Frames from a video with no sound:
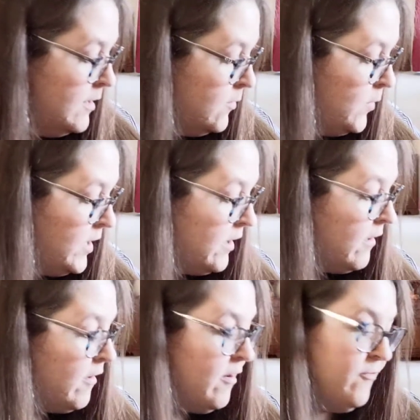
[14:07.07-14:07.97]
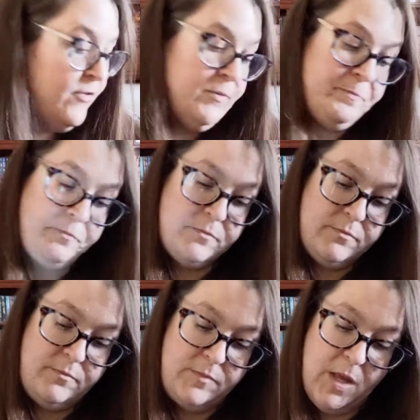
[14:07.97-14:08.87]
We have
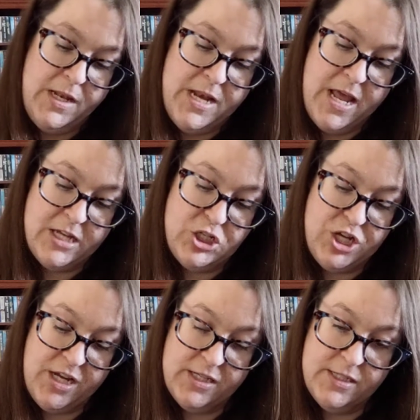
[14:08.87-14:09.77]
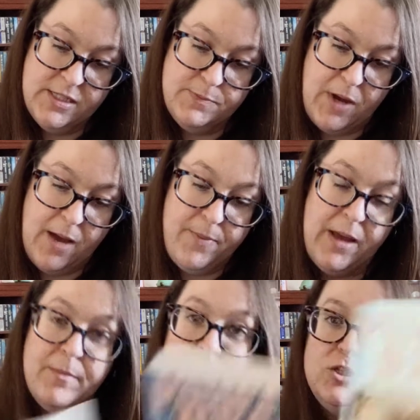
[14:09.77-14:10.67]
Natchez by
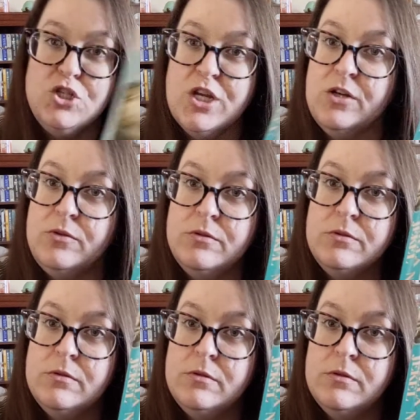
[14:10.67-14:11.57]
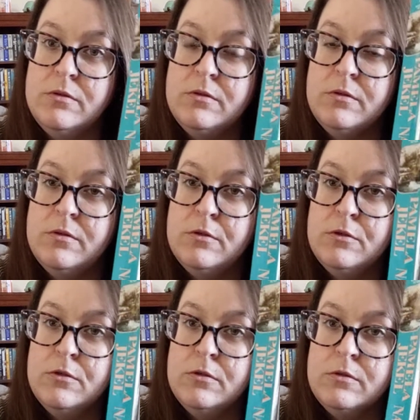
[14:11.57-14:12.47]
Pamela Jekyll.
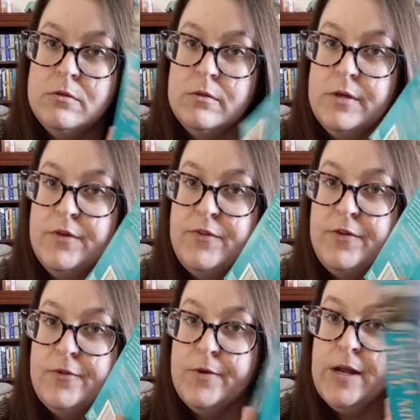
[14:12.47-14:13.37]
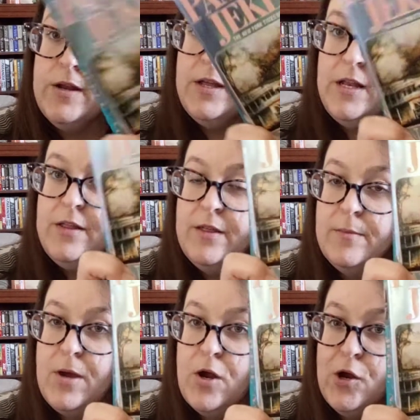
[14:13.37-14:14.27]
I have never read anything
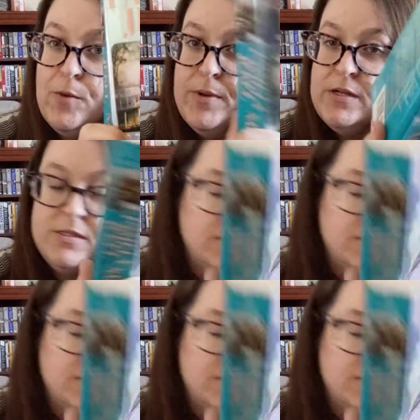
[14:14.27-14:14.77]
by her, but it's